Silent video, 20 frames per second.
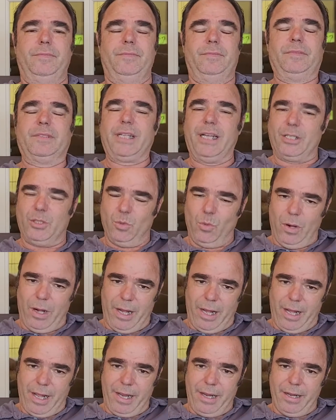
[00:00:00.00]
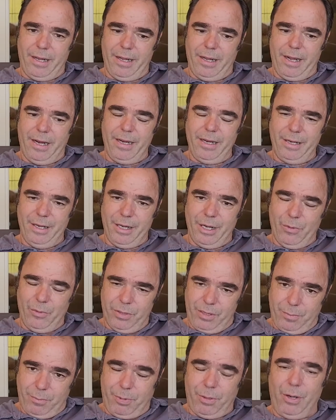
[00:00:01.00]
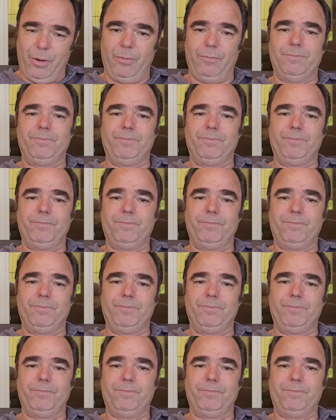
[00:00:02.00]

That's why I didn't go with the Pro.